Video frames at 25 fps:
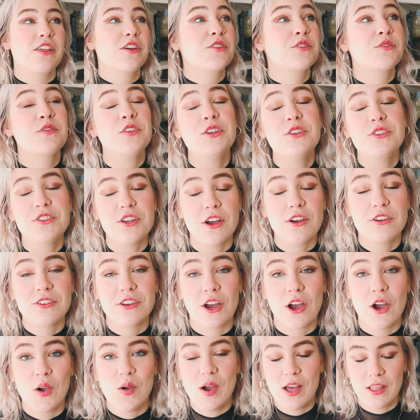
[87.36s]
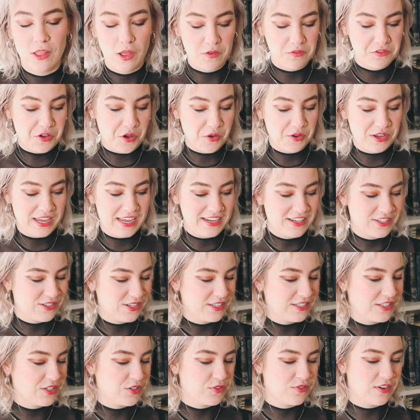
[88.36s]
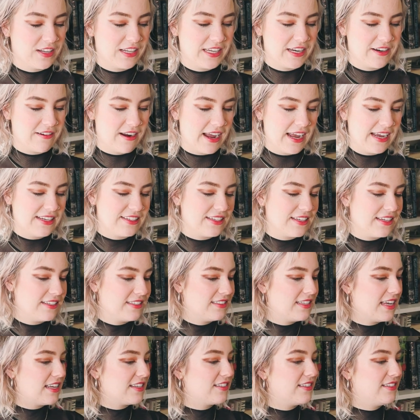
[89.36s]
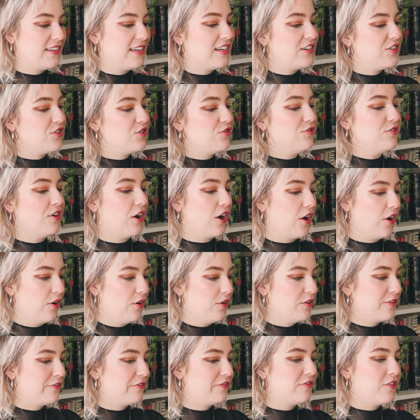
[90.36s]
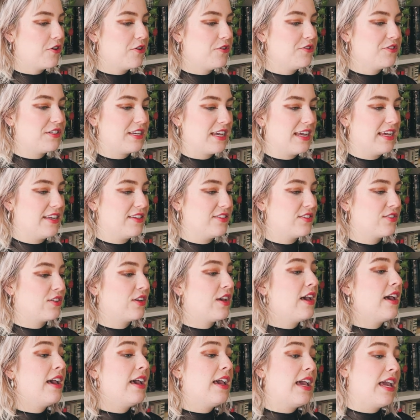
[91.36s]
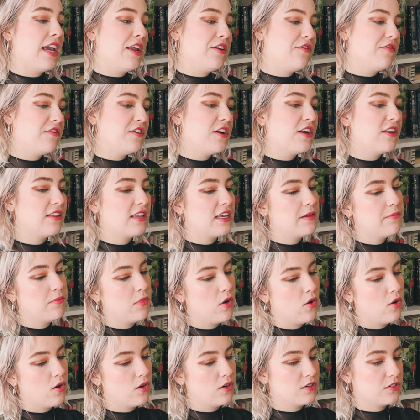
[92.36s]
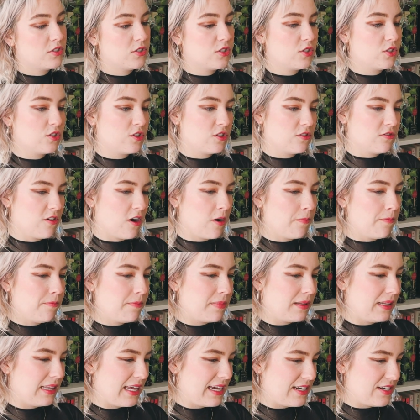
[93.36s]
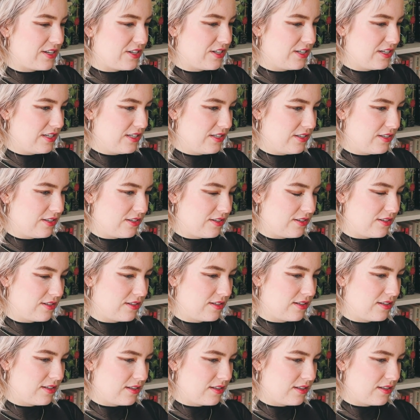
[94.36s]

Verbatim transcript: For those of you who don't know, I love cooking, so this is really great. It says, Did you know food is infinitely more scrumplicious